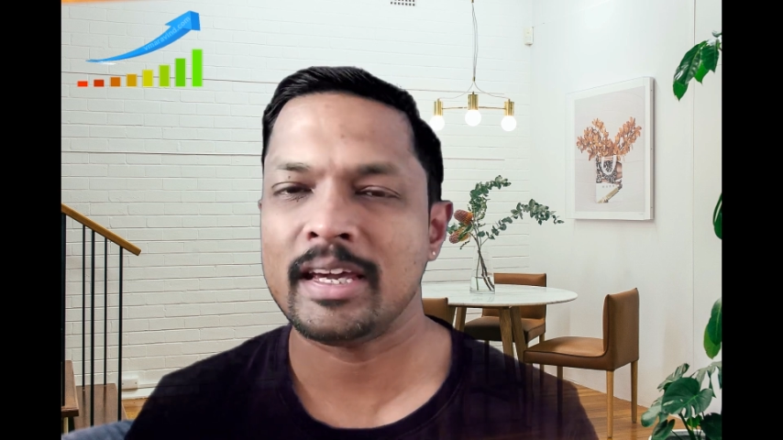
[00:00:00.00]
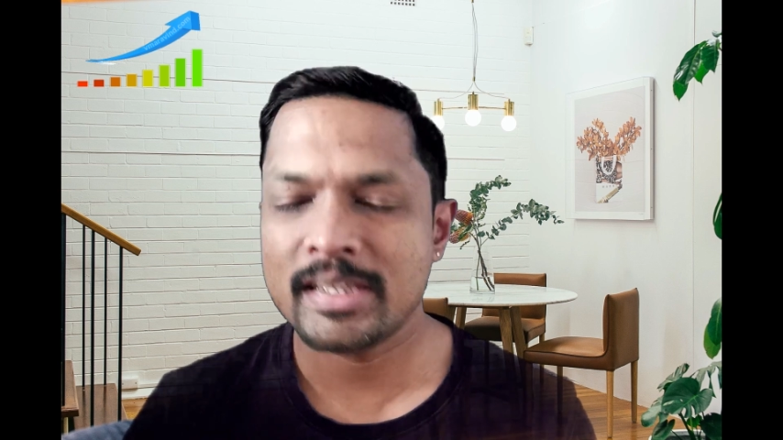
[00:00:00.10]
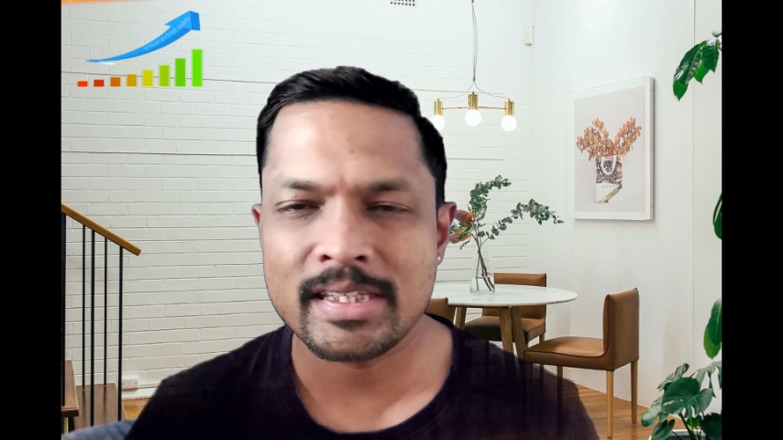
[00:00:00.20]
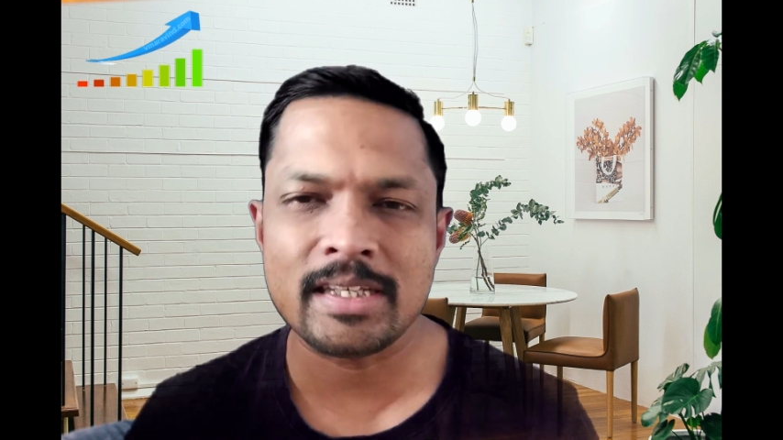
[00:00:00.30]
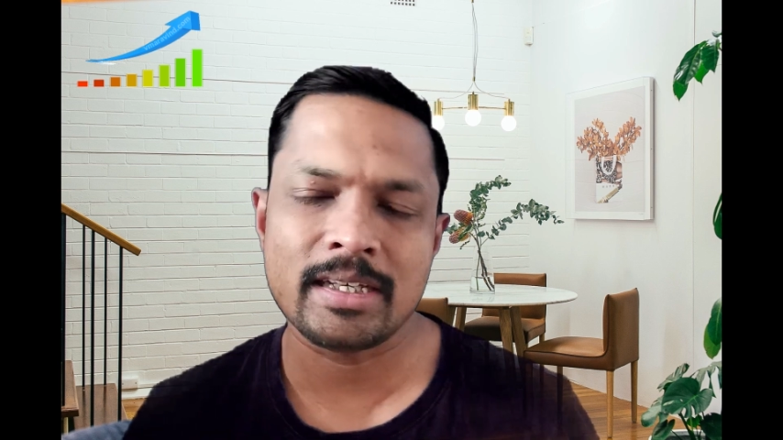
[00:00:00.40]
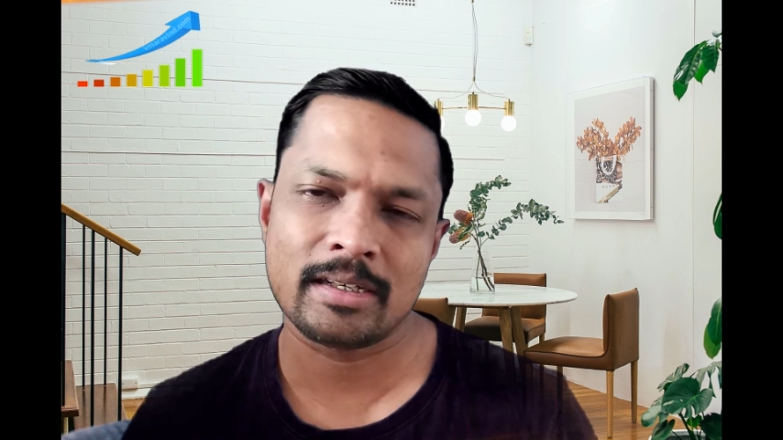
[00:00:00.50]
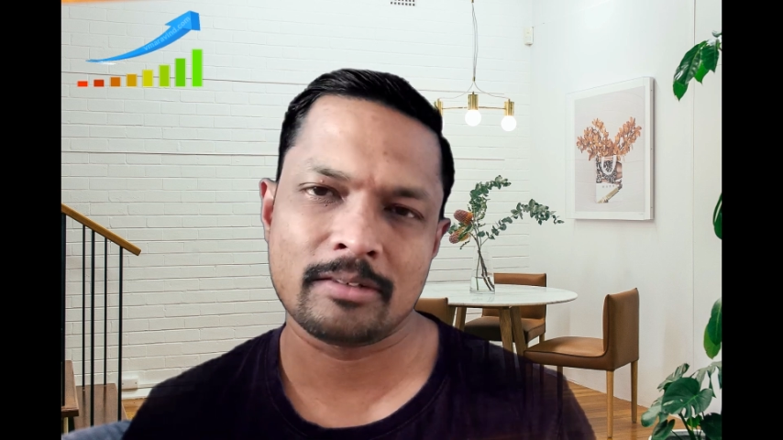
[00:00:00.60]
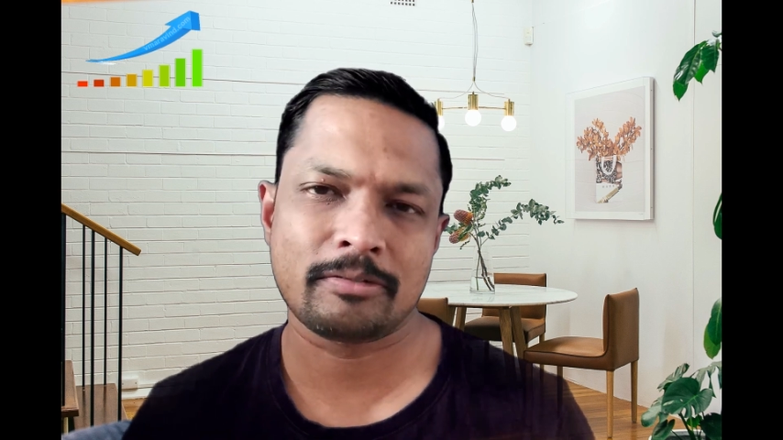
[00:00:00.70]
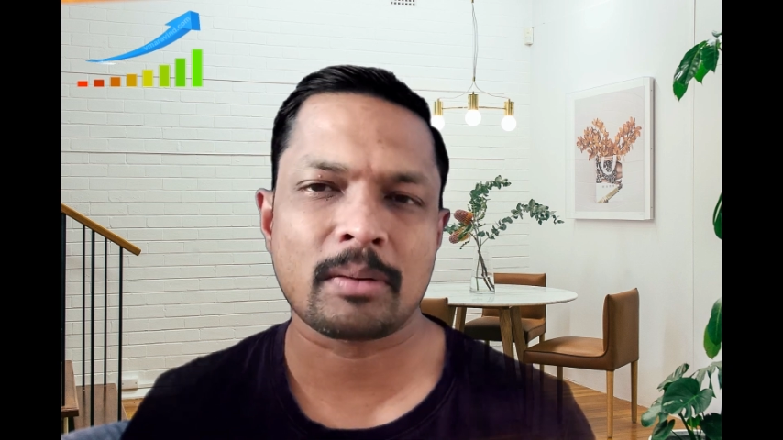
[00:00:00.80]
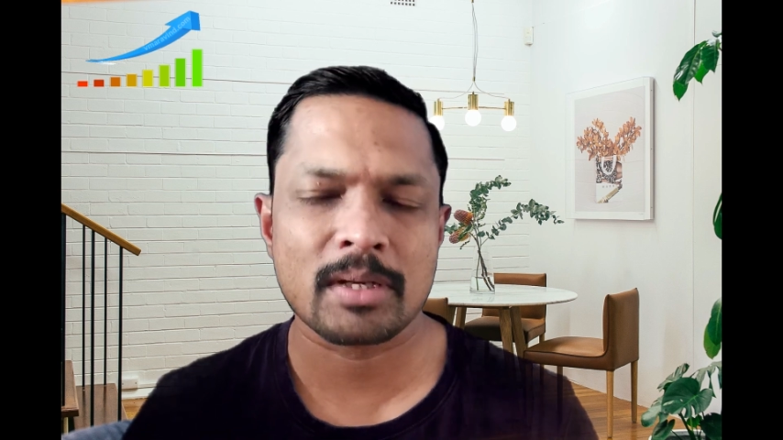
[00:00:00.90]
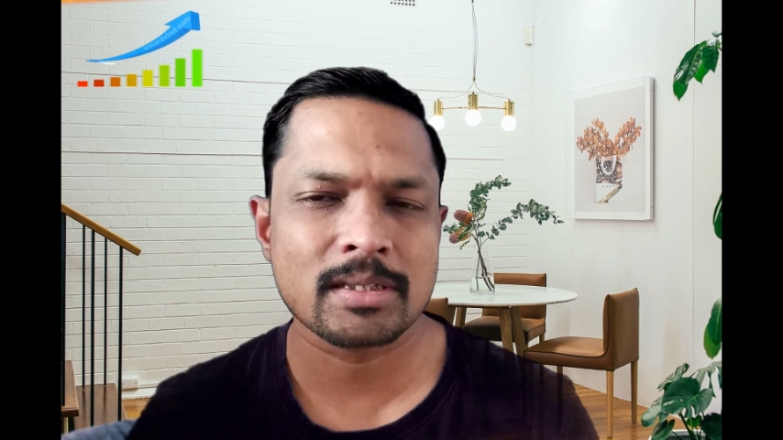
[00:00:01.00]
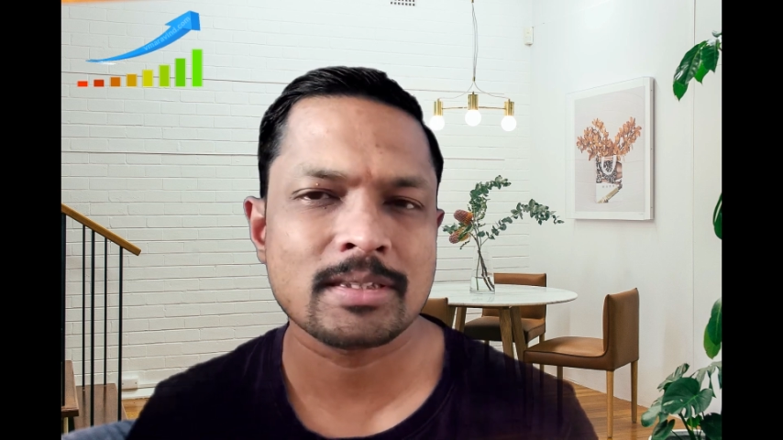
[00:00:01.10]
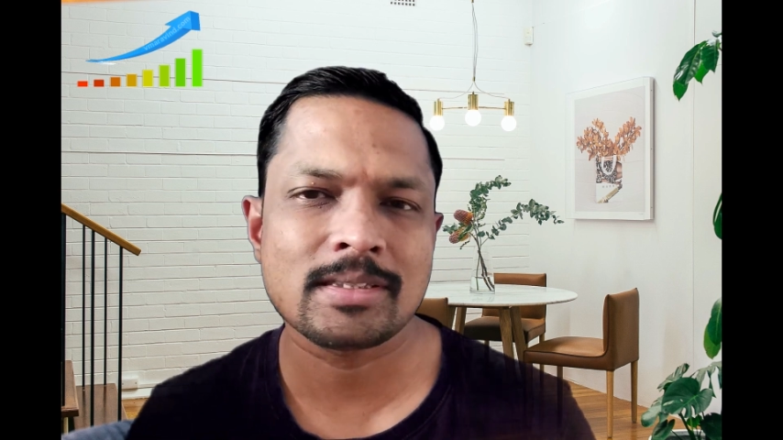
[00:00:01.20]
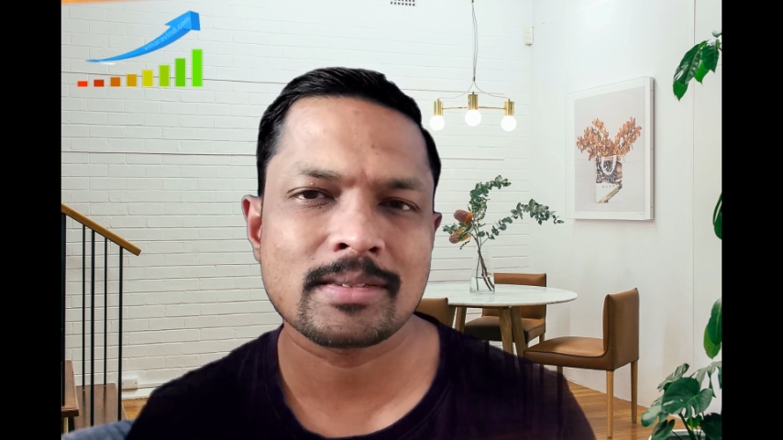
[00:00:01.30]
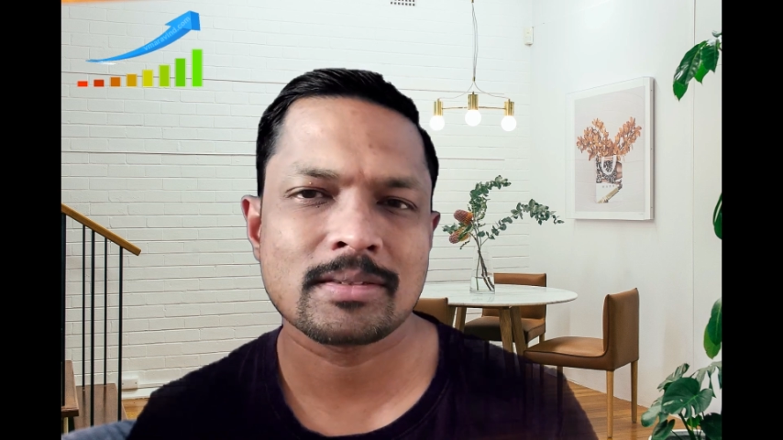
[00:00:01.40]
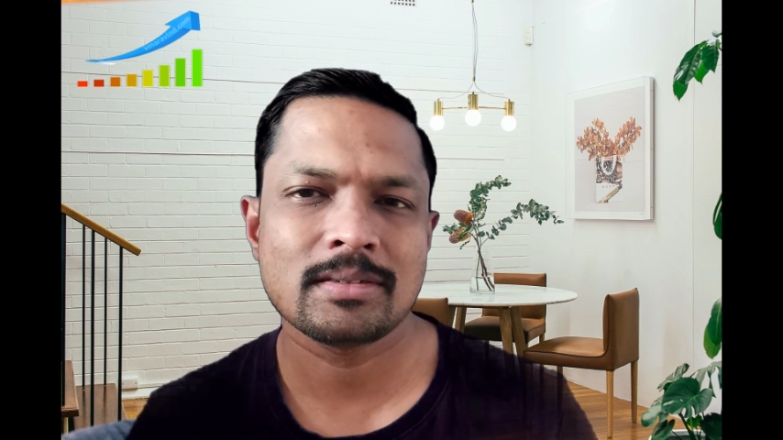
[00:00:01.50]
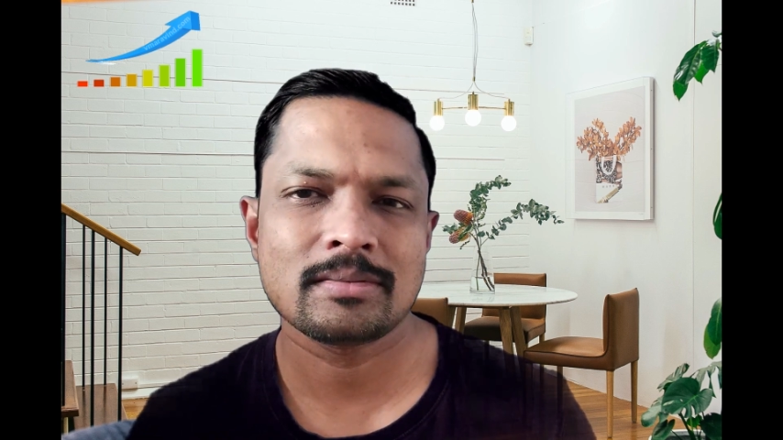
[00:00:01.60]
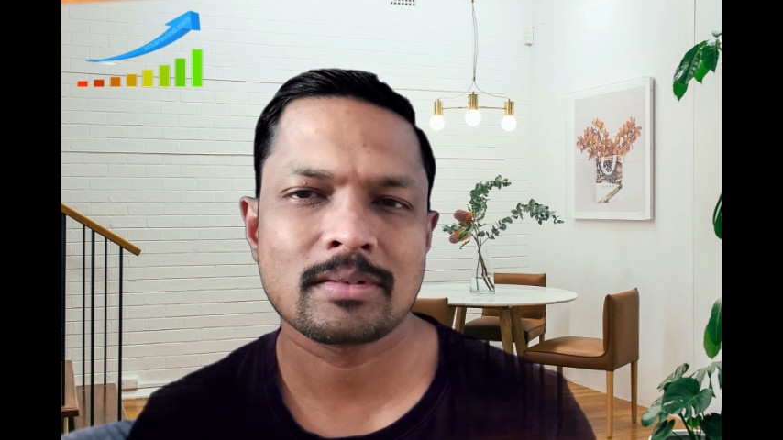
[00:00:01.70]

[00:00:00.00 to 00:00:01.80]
engineer from others?